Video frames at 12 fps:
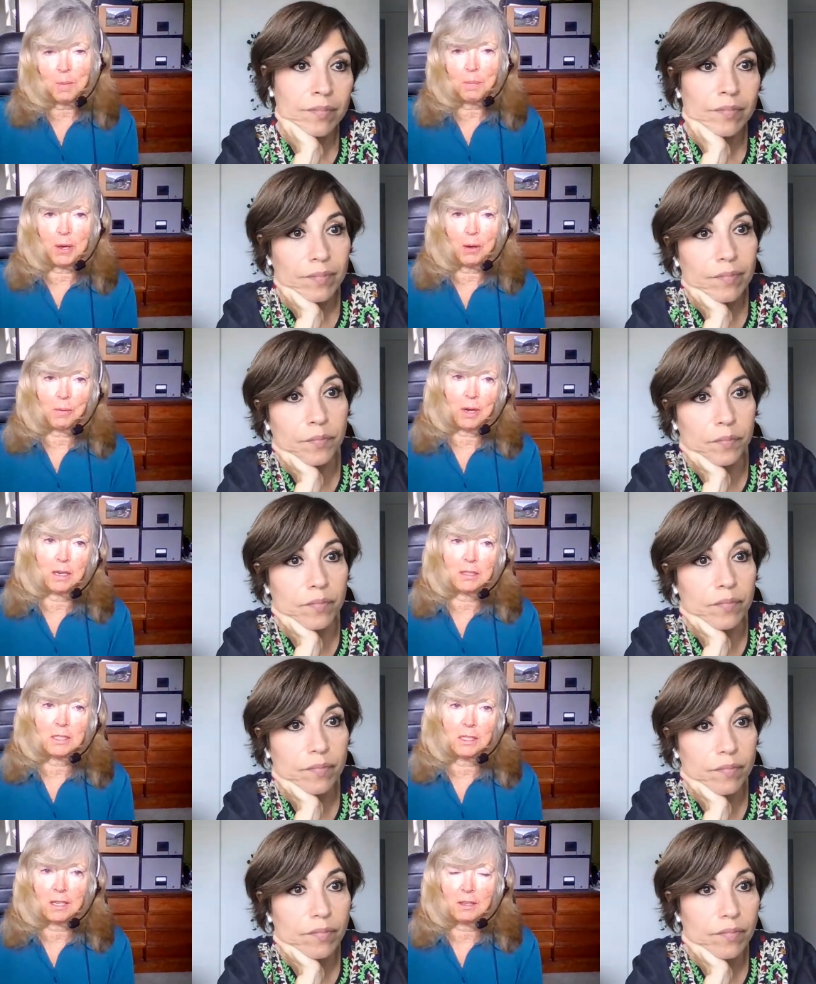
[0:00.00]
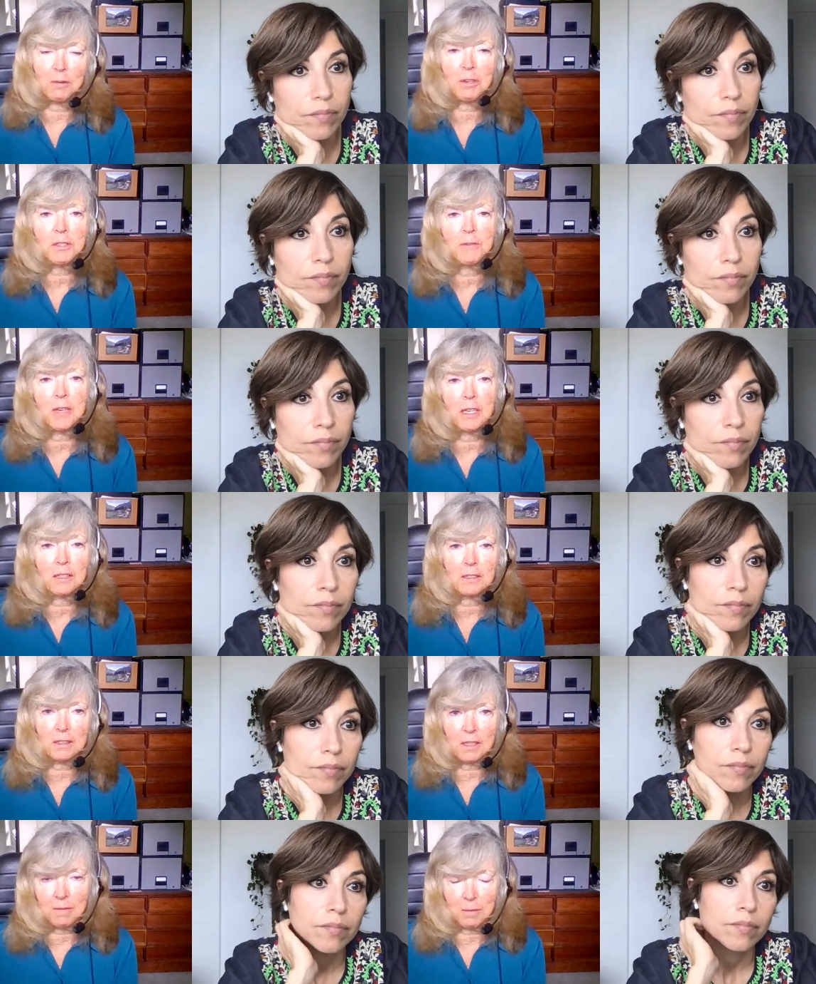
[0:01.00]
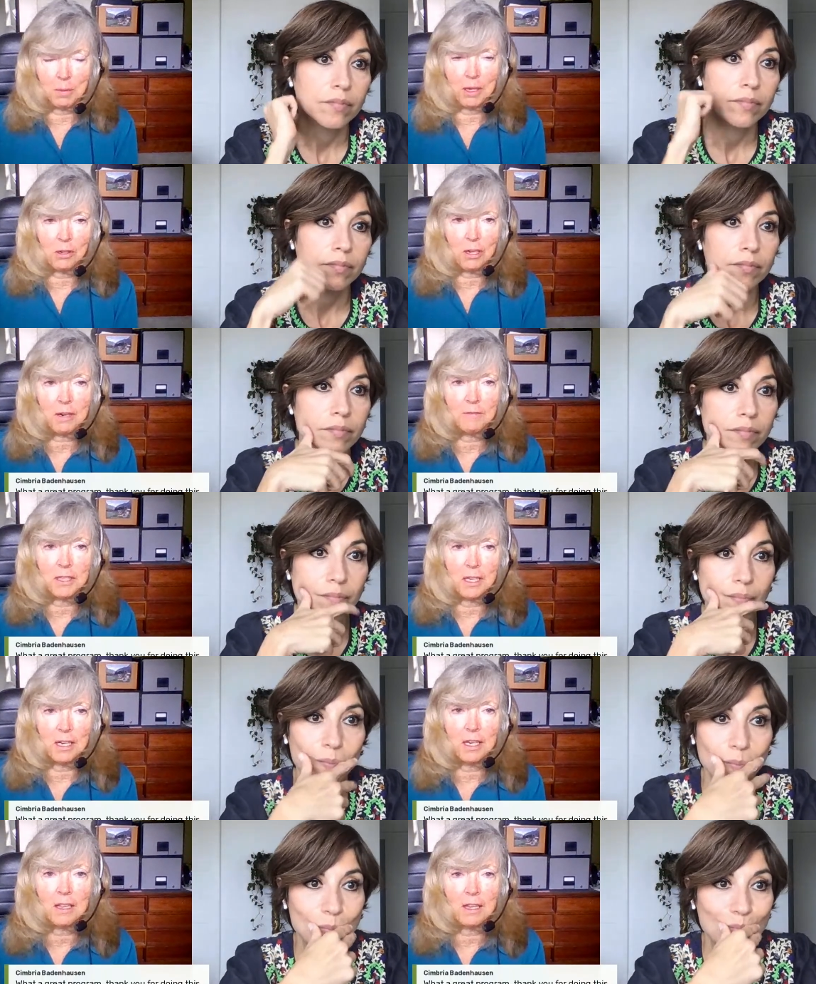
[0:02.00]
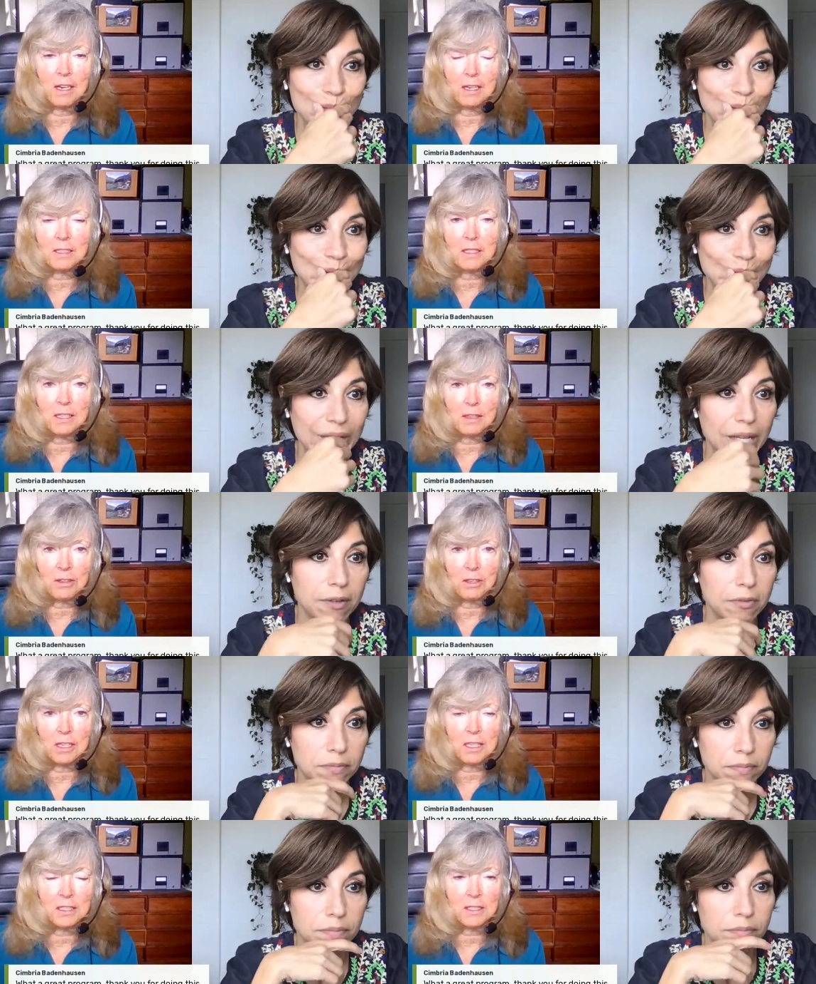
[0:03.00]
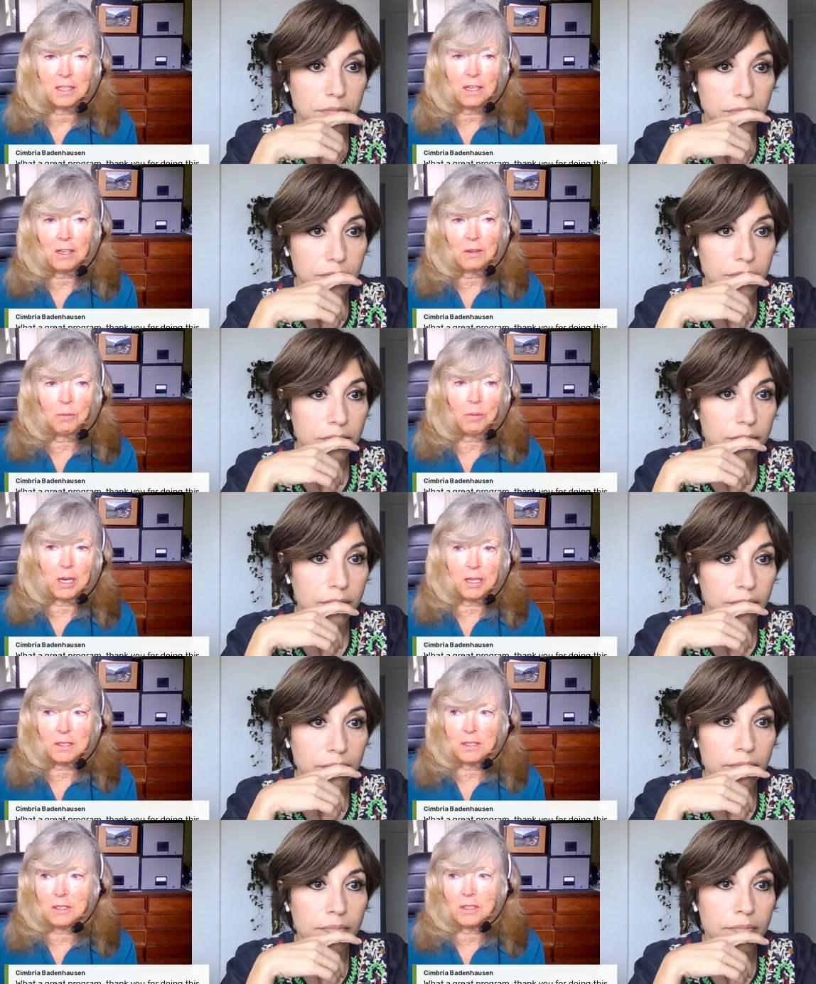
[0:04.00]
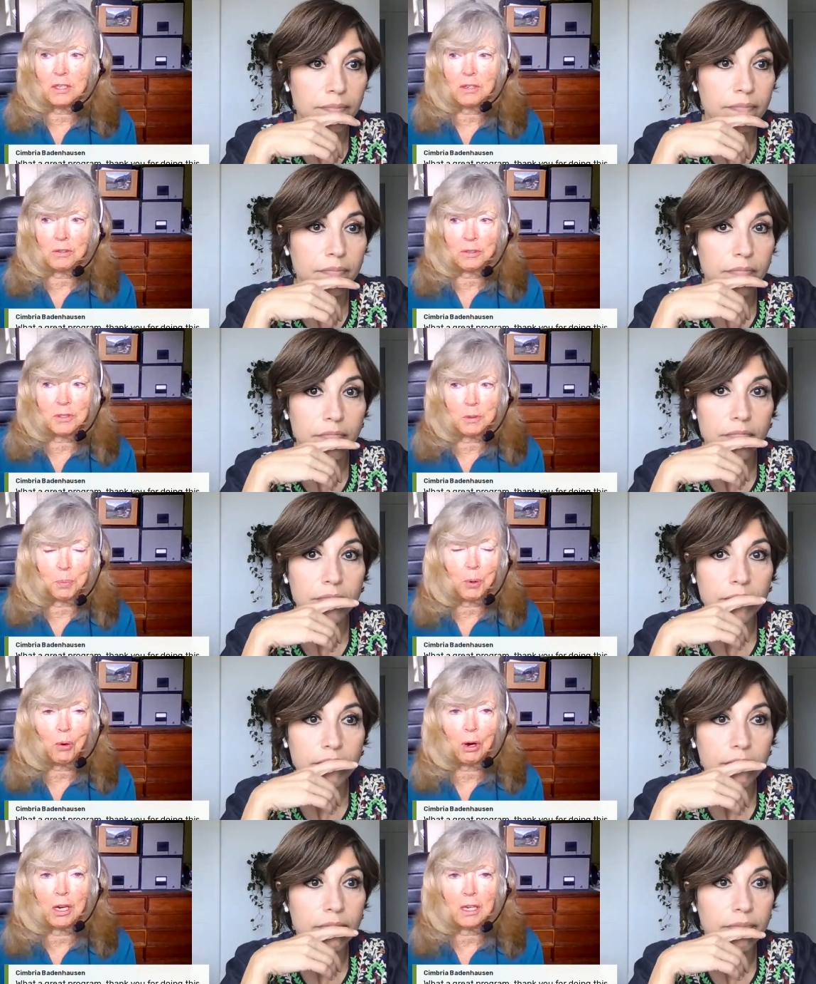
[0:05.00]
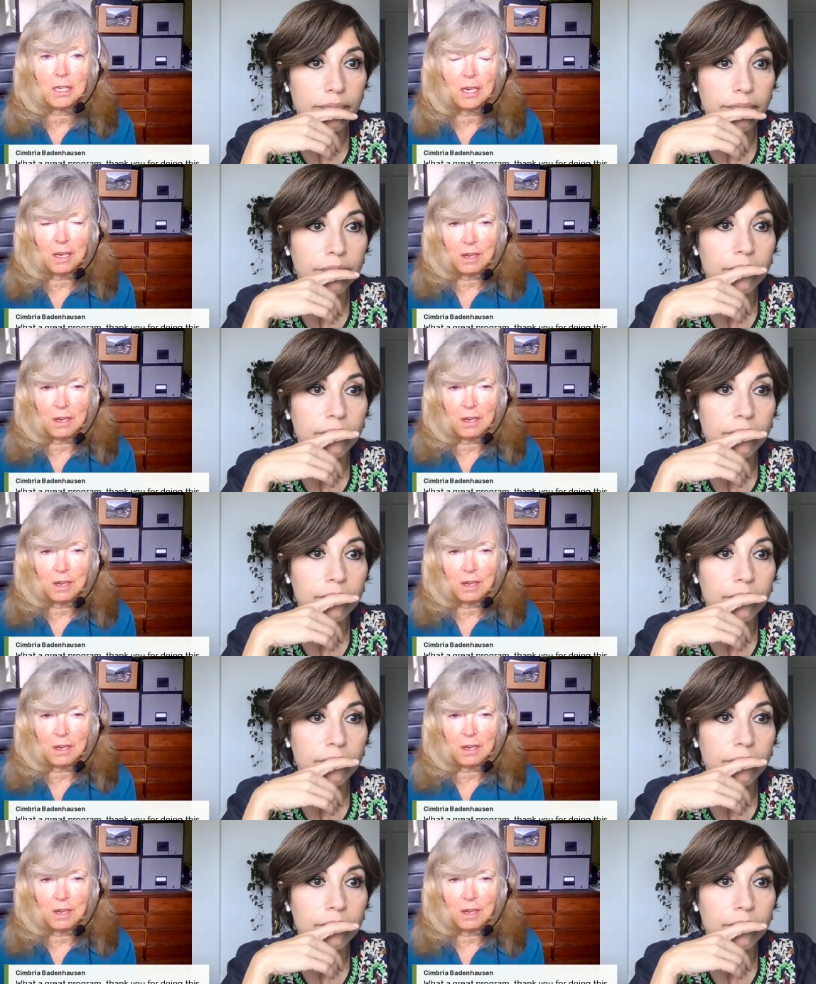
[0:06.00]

Speaker 1: But what uh, the Roosevelt government could have done in the 1930s was to support